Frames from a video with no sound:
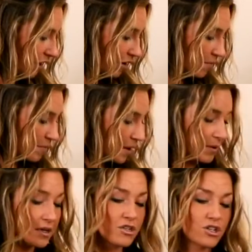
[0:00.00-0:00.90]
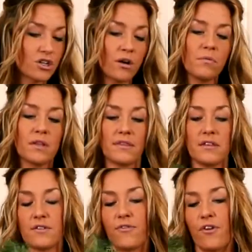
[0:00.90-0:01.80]
I'm going to start with
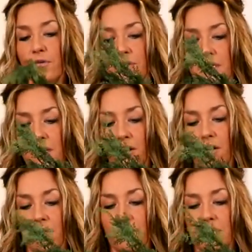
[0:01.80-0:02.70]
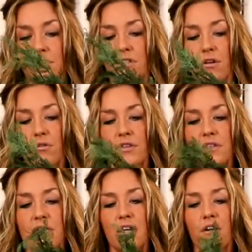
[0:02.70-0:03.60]
this faux cedar. So the
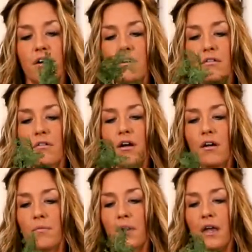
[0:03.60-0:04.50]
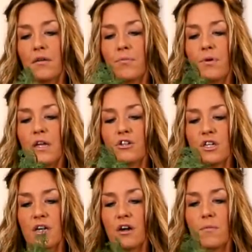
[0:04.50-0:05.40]
cedar kind of branch
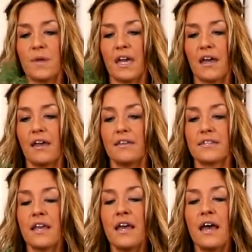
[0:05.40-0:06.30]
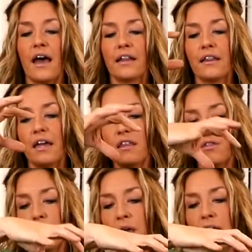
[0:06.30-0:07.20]
here, because I like the
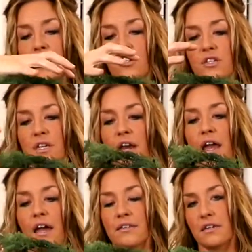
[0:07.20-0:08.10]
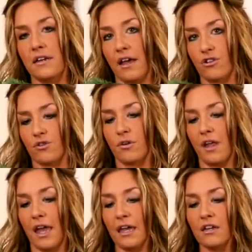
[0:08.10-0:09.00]
way it just kind of has a natural
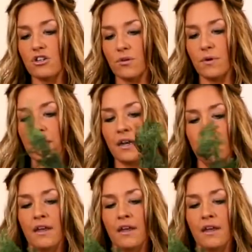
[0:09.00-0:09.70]
hang to it.